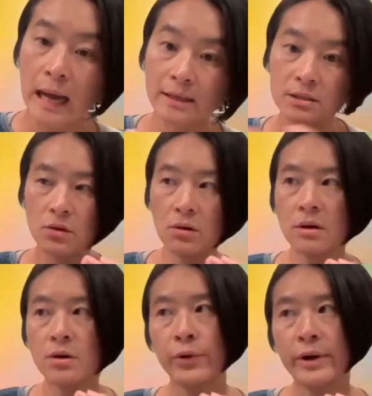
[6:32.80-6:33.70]
I saw
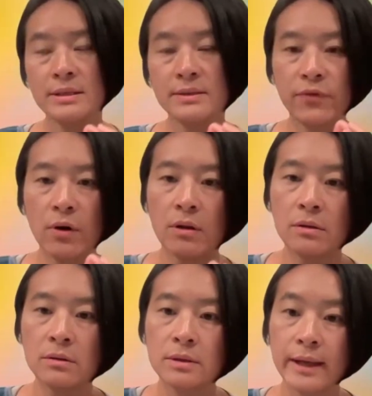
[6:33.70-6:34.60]
a
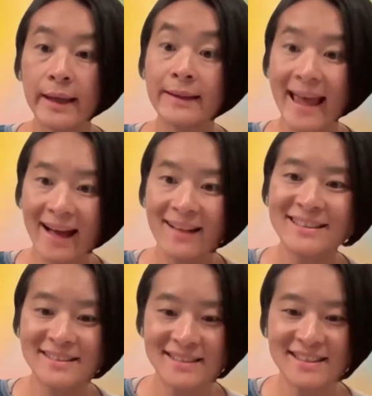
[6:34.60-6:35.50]
graceful and
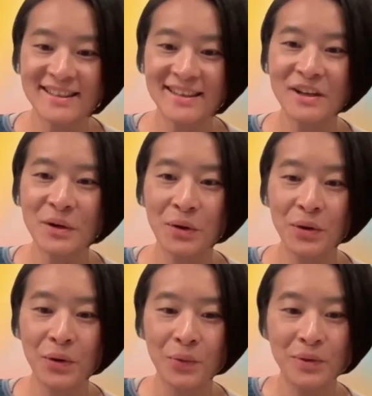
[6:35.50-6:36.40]
elegant deer
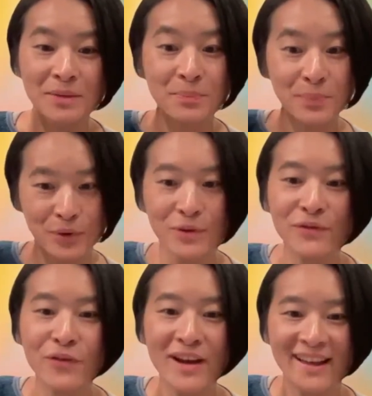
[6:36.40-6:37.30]
with a
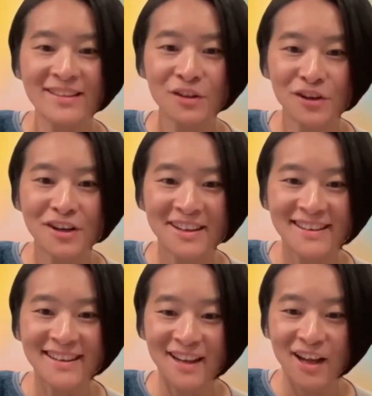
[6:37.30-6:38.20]
beautiful antler
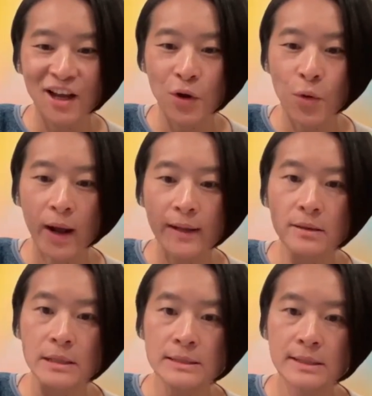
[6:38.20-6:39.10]

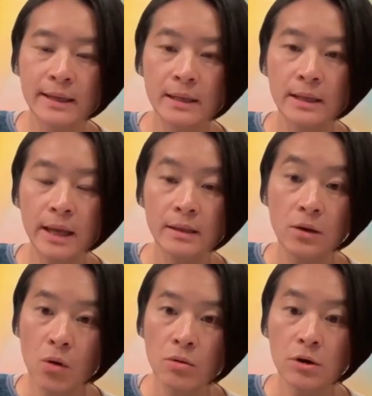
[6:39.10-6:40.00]
quietly standing at the
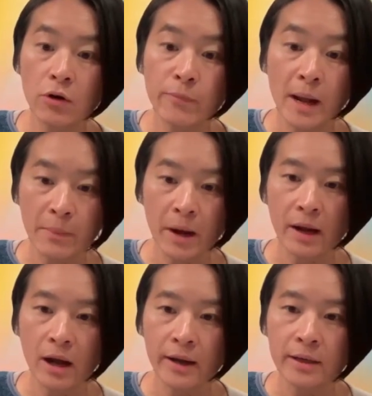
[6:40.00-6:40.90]
corner of my
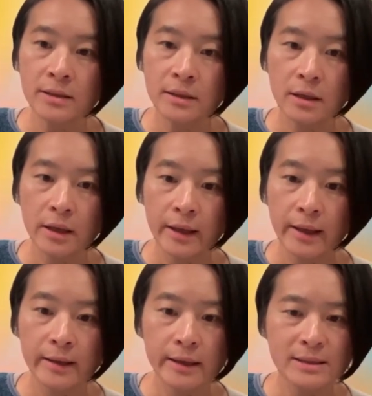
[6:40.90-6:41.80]
mind eye.
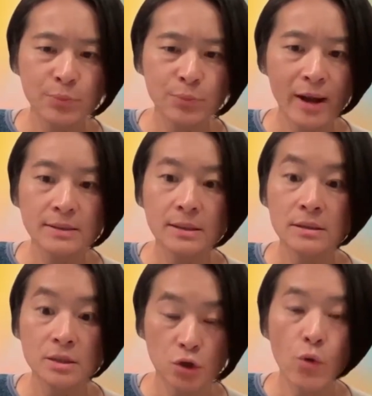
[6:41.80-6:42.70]
And his
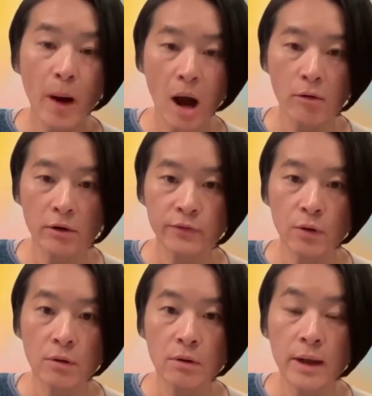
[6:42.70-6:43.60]
presence is so
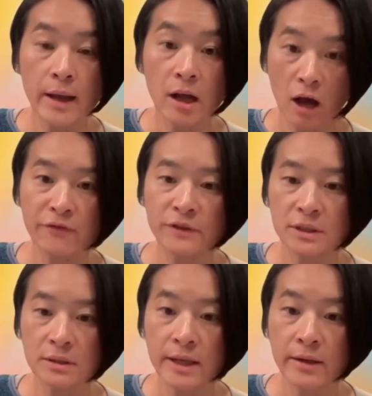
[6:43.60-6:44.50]
powerful,
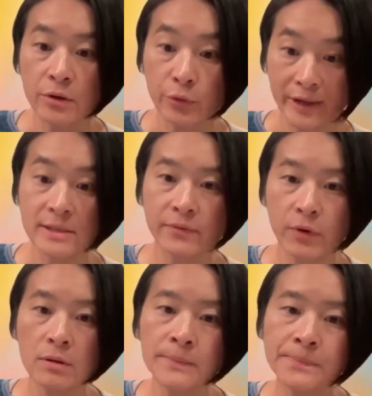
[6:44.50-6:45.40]
confident, and
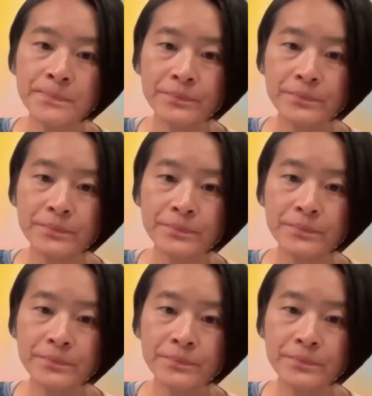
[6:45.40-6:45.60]
graceful.